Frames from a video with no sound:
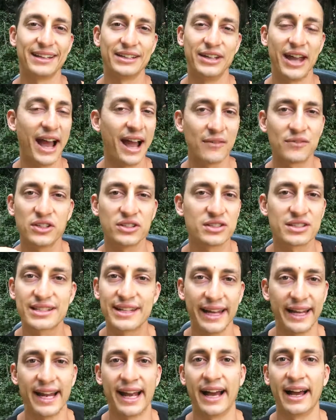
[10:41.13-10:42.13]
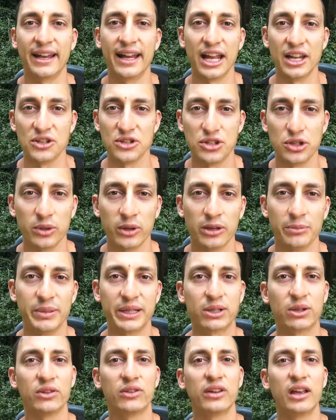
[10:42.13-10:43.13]
You have to just get out and do it,
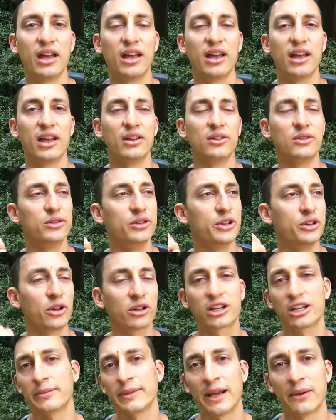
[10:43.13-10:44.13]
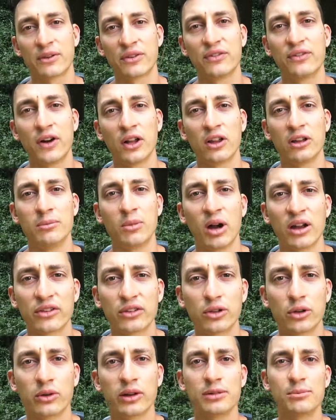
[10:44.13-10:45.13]
because you're not going to be able to follow my
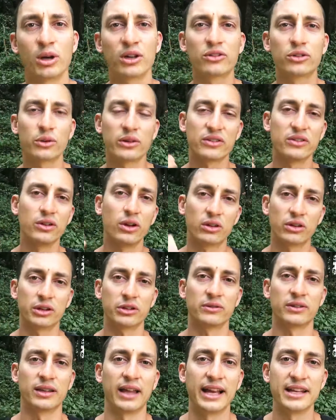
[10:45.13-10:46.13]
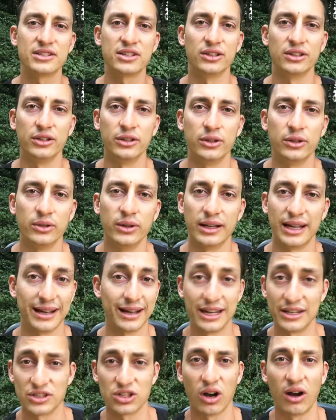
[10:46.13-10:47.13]
story. My story is not going to relate to you
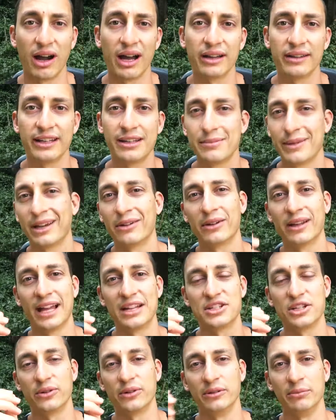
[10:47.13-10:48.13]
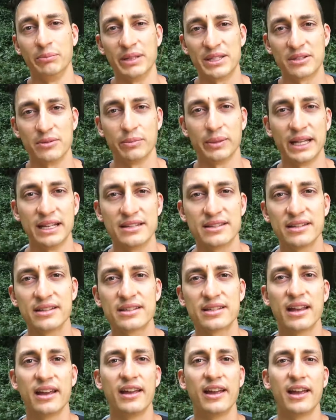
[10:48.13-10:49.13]
entirely. It may relate to you in bits and
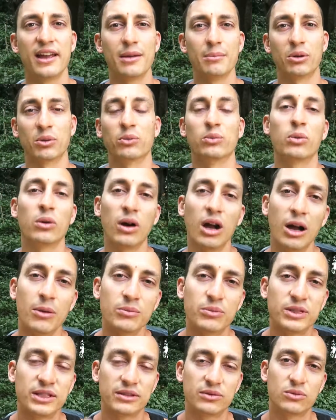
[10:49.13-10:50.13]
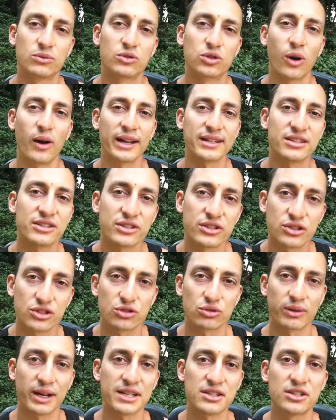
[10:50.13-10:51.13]
pieces, but I'm trying to
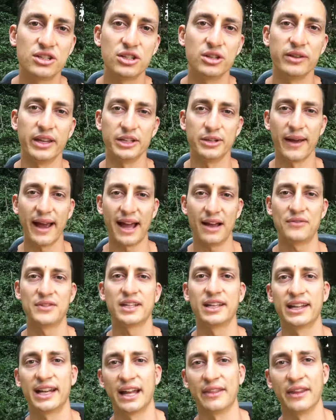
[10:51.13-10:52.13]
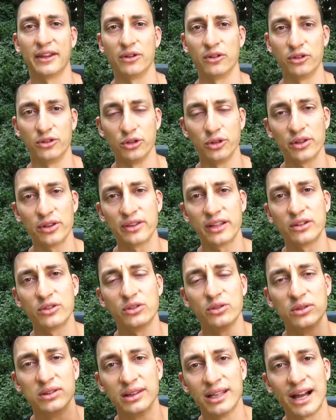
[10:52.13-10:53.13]
stress to you that you have to get out there and do the things
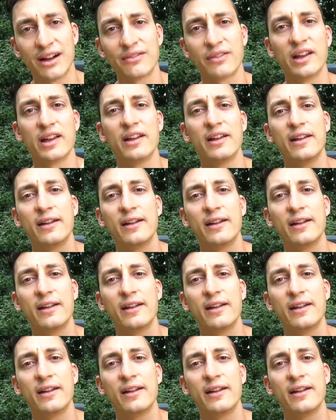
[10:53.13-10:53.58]
you love,